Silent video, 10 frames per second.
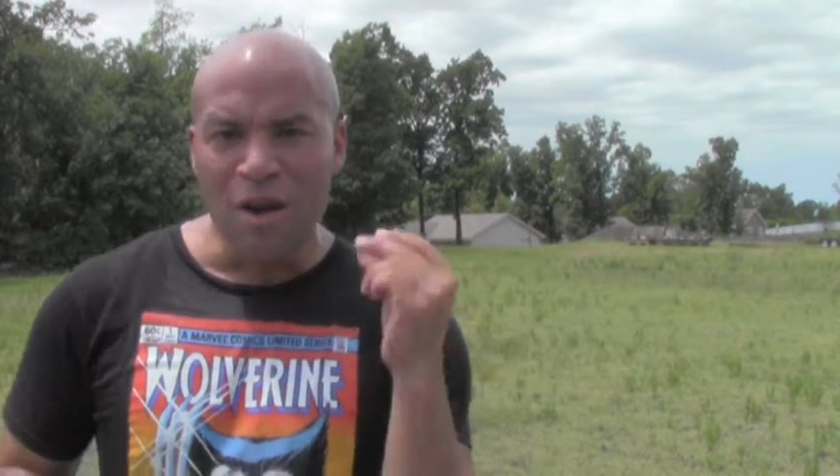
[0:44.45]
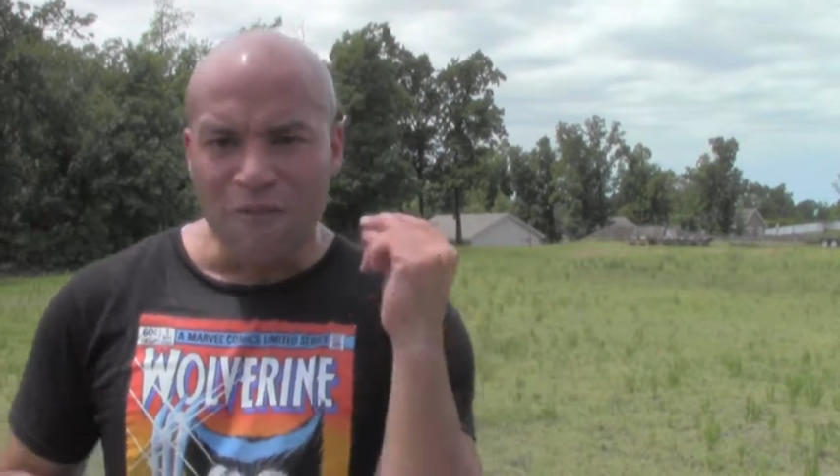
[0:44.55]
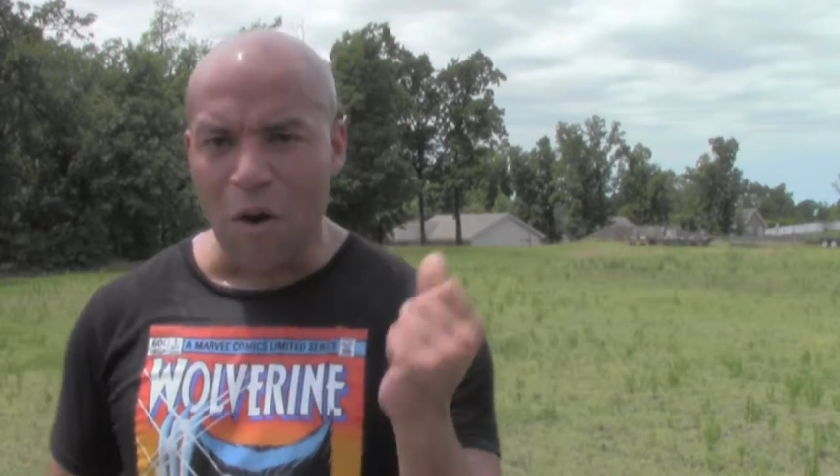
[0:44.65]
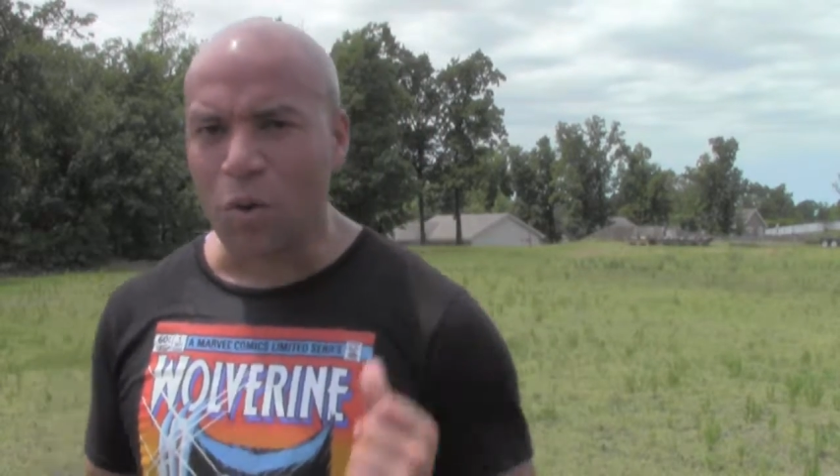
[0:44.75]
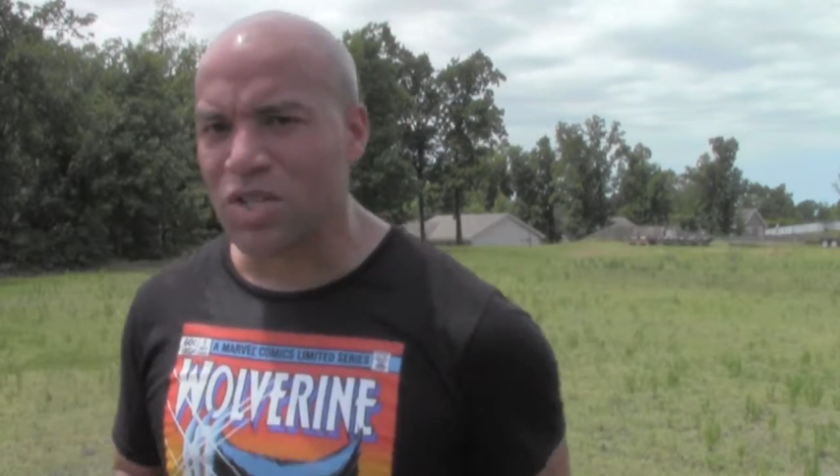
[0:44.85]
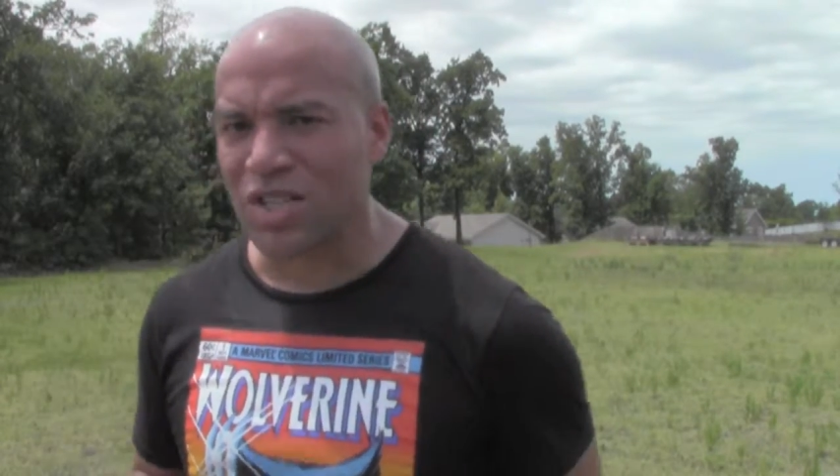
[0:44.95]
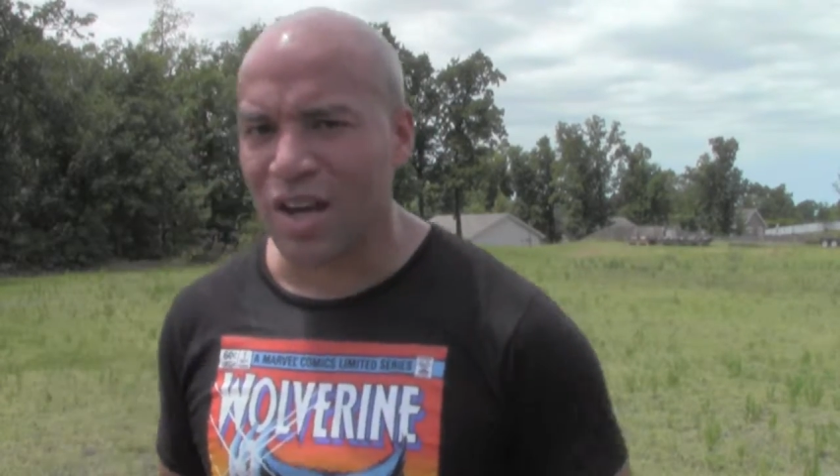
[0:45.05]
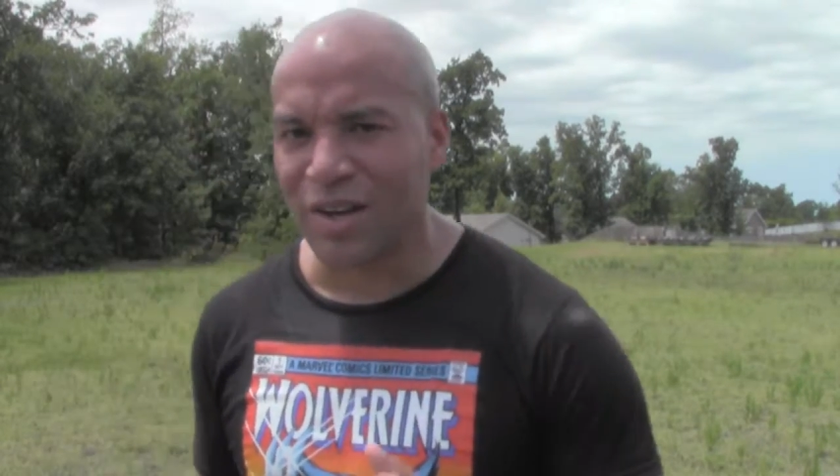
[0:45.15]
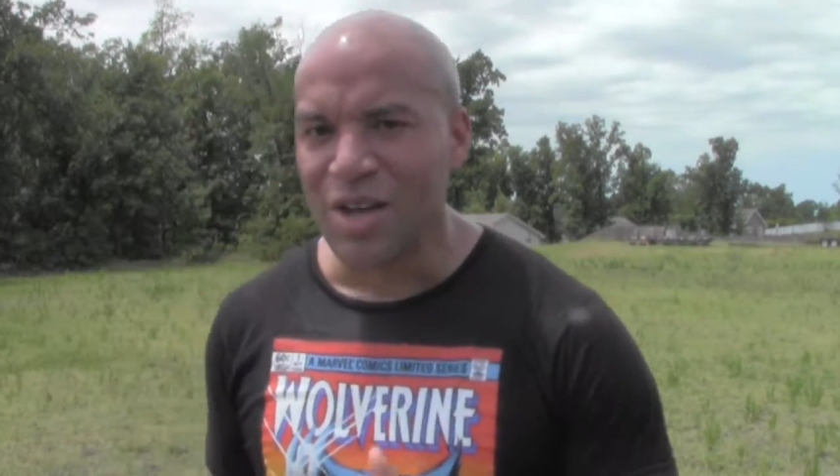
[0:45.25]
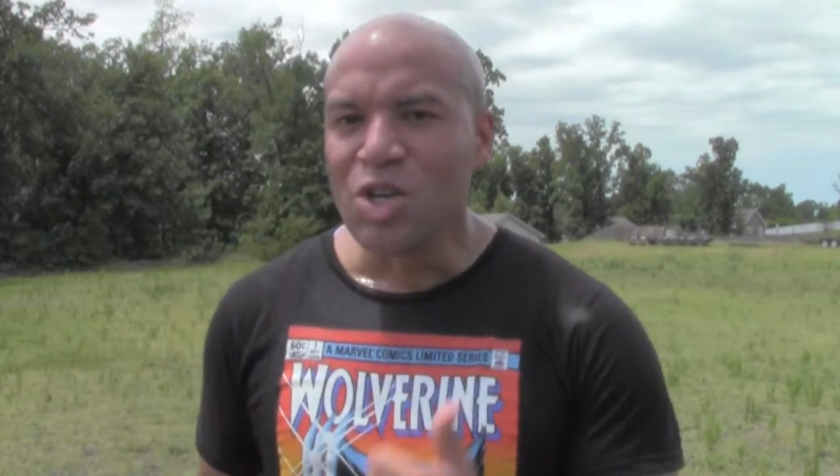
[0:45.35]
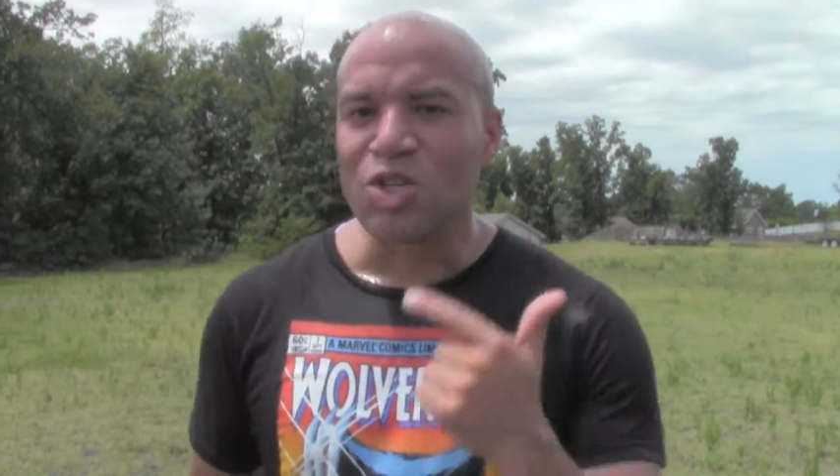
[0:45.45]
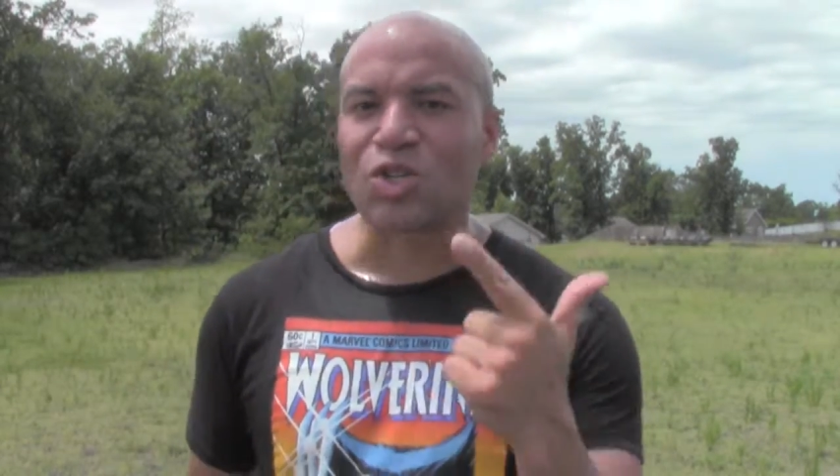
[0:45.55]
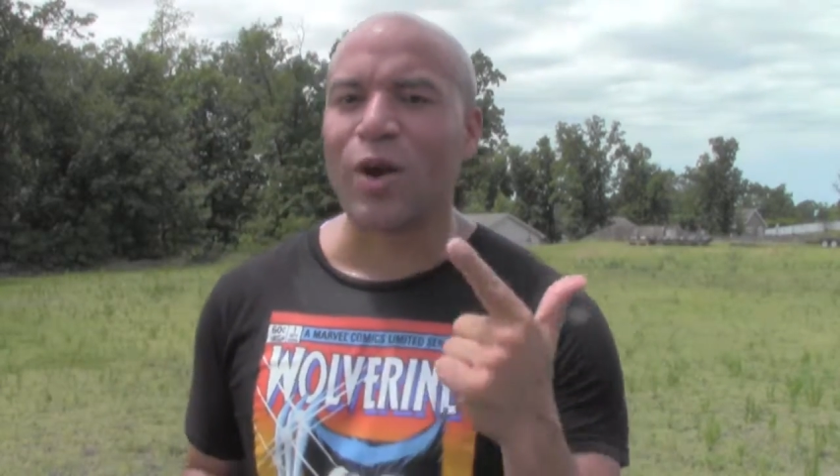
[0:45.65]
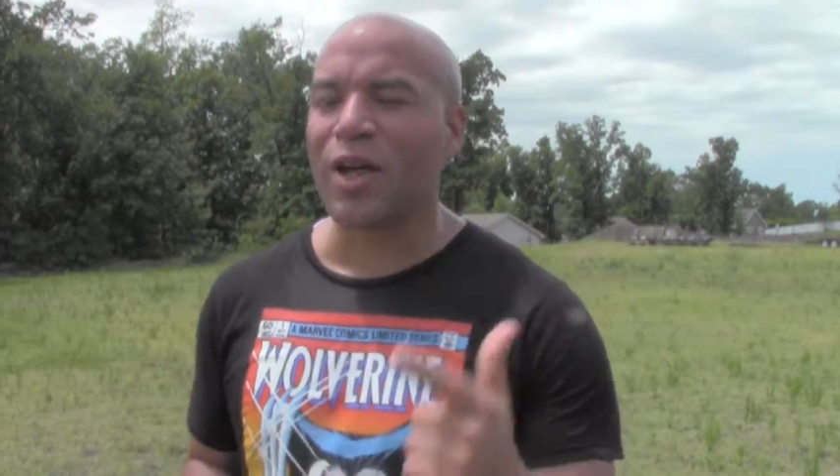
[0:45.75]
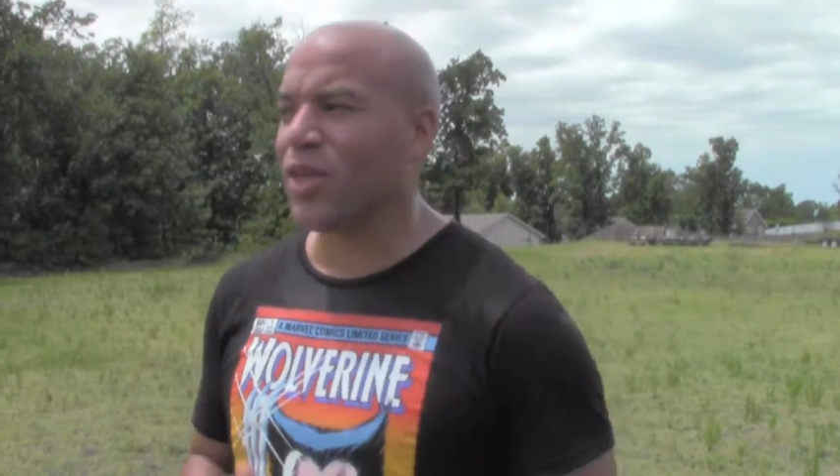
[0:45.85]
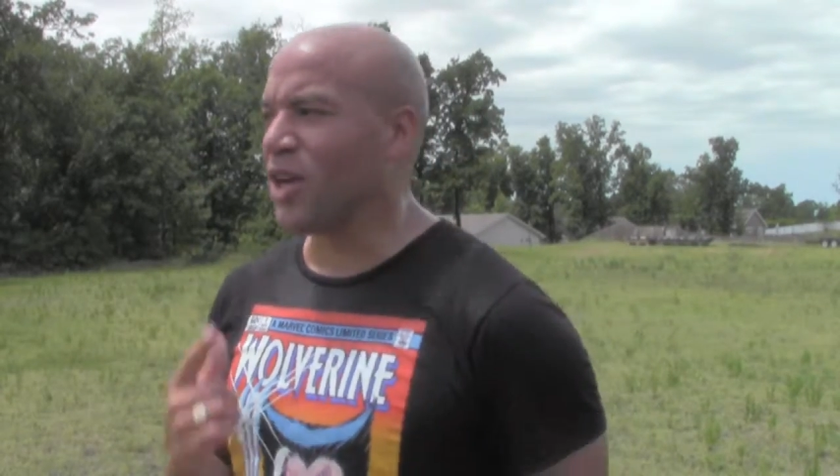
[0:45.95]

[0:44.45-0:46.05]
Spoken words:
focused on strength